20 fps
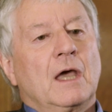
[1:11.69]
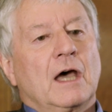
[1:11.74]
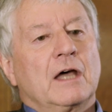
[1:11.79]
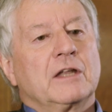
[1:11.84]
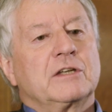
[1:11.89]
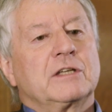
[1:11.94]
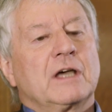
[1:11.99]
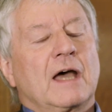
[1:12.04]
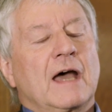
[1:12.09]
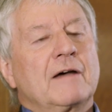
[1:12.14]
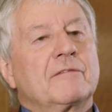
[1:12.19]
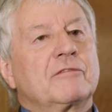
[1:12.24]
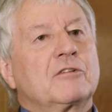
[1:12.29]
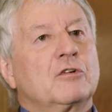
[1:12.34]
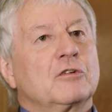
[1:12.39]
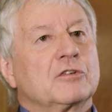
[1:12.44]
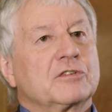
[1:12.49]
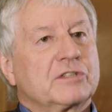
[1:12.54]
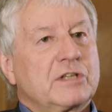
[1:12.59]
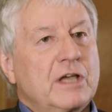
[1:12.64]
And to have
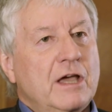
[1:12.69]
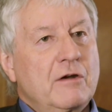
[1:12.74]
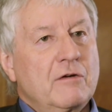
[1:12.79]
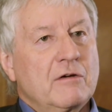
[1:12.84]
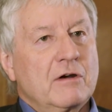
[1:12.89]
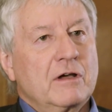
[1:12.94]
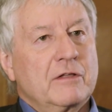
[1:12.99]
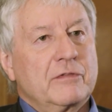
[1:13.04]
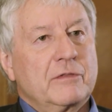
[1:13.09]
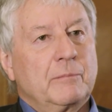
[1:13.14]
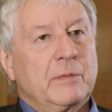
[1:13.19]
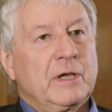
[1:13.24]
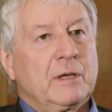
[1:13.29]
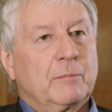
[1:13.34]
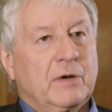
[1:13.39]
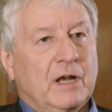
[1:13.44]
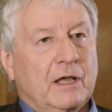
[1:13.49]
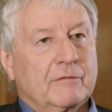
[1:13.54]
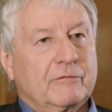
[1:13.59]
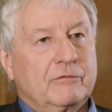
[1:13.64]
Coursera, the
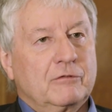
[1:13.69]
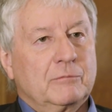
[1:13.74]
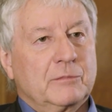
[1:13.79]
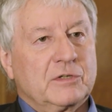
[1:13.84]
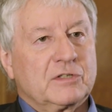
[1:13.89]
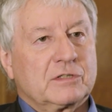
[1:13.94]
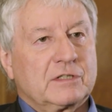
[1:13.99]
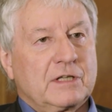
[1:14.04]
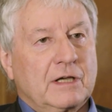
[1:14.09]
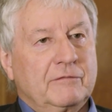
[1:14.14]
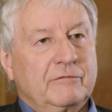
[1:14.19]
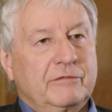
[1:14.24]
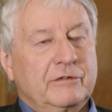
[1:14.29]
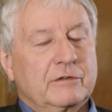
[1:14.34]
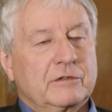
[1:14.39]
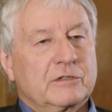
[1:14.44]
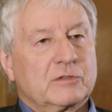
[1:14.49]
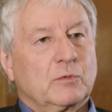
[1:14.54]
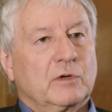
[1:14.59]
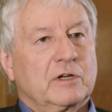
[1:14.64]
big platform at
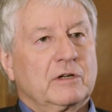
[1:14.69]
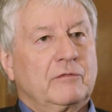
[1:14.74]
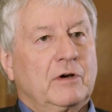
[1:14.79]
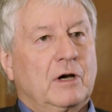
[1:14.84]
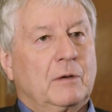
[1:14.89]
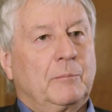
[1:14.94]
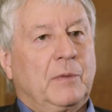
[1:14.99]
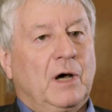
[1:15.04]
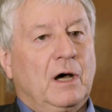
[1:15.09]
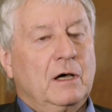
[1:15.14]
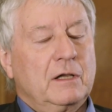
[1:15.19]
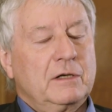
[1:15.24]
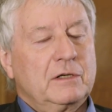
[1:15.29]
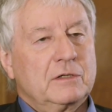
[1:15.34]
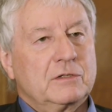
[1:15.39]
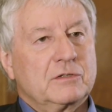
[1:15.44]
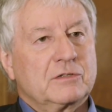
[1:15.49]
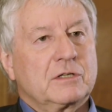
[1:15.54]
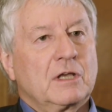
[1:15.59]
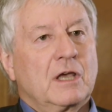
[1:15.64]
Stanford, as one of our
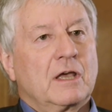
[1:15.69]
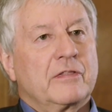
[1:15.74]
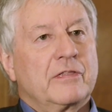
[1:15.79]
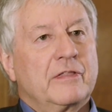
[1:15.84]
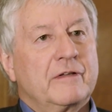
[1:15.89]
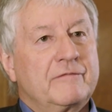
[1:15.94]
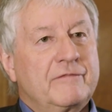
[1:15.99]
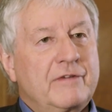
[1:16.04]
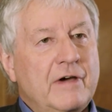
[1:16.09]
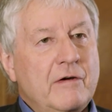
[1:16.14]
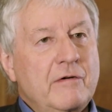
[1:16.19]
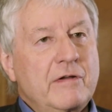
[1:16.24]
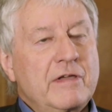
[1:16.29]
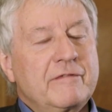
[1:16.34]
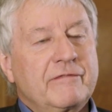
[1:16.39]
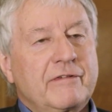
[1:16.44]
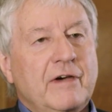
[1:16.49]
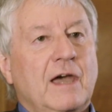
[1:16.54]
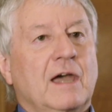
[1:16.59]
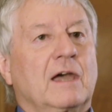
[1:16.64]
partners, the very
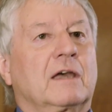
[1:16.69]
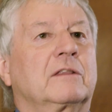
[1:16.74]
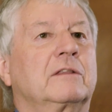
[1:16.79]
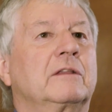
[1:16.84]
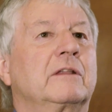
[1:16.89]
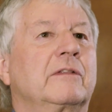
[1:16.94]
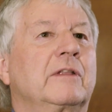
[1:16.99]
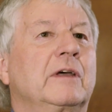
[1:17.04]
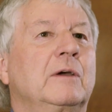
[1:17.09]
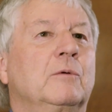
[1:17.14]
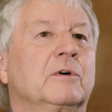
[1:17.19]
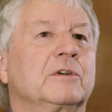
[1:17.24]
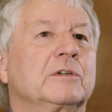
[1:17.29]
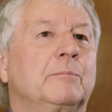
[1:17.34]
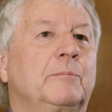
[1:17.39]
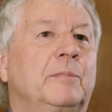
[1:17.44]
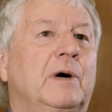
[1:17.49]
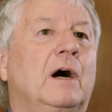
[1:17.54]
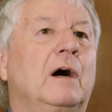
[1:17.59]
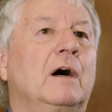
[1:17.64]
fact that they want
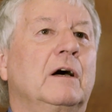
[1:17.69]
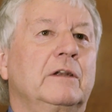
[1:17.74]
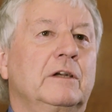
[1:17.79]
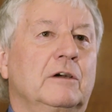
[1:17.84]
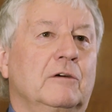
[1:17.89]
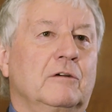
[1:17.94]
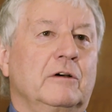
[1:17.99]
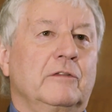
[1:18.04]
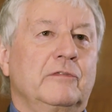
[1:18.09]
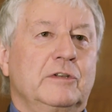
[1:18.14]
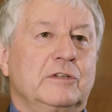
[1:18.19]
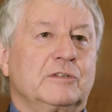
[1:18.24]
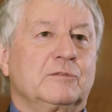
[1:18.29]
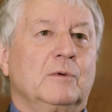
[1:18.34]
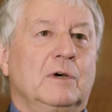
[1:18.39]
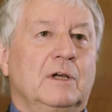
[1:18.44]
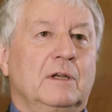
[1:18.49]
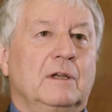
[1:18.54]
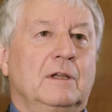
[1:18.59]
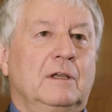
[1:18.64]
to partner on this
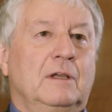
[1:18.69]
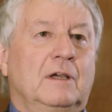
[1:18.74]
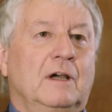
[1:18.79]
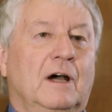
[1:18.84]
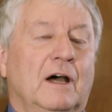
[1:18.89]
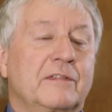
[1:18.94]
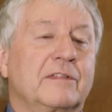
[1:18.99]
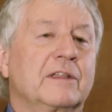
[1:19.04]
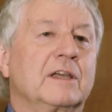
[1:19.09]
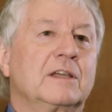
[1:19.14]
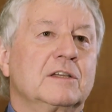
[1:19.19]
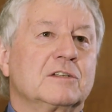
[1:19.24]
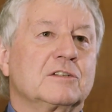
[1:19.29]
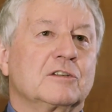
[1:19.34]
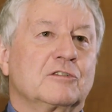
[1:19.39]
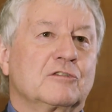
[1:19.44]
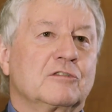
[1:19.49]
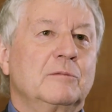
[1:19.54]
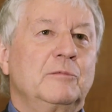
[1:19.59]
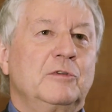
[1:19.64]
one, I think is
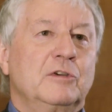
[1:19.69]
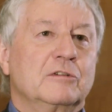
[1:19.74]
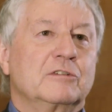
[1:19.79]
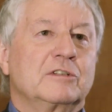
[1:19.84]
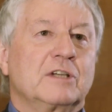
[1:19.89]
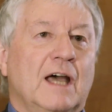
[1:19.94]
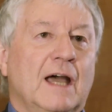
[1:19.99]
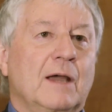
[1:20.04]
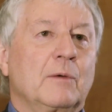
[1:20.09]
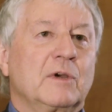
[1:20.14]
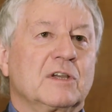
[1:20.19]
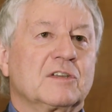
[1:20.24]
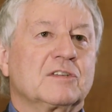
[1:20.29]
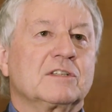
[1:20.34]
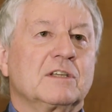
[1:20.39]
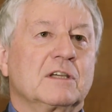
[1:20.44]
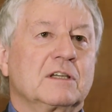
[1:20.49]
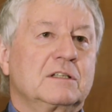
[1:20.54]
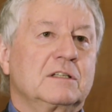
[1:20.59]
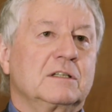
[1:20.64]
a tribute to how
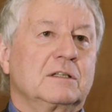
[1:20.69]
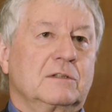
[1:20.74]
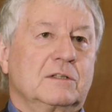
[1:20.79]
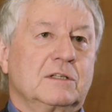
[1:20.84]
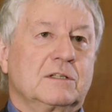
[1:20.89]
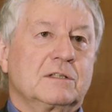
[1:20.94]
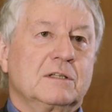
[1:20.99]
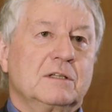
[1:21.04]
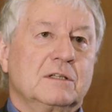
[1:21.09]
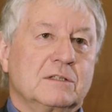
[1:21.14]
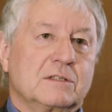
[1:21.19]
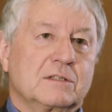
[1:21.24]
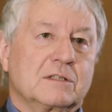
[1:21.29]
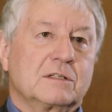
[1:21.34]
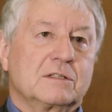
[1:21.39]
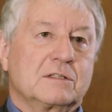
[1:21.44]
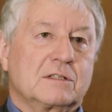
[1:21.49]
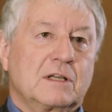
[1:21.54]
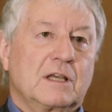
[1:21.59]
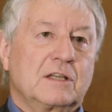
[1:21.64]
exciting this
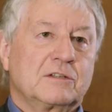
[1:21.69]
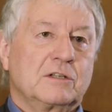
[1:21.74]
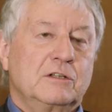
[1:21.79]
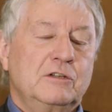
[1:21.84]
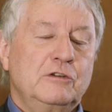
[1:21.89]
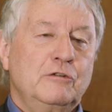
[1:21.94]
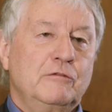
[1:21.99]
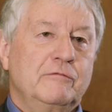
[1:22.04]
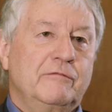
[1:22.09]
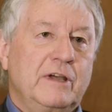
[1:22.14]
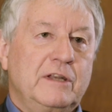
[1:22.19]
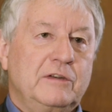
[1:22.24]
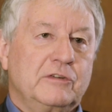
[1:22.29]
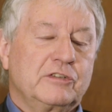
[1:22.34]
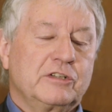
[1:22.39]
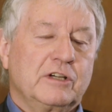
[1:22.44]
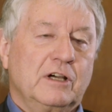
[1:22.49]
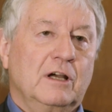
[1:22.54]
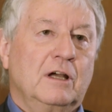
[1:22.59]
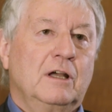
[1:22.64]
is as a new
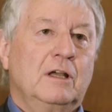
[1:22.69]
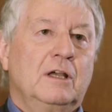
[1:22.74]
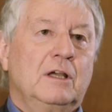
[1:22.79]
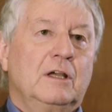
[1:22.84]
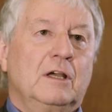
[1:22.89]
venture,